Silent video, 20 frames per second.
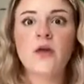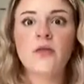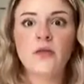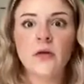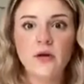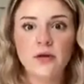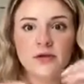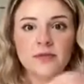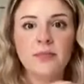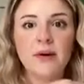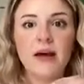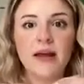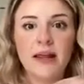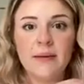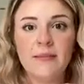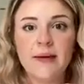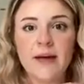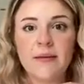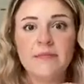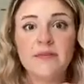those
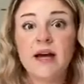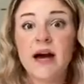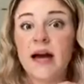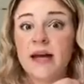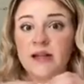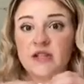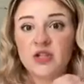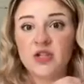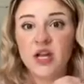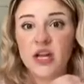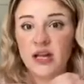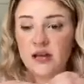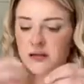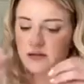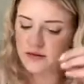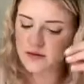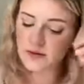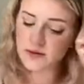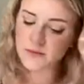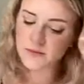polypeptide
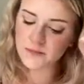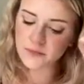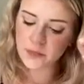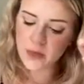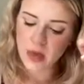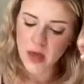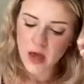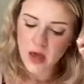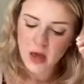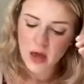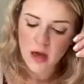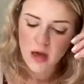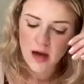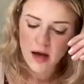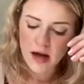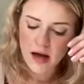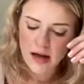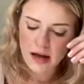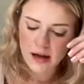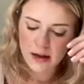chains.
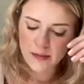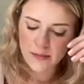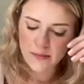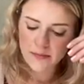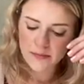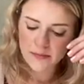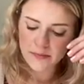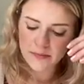And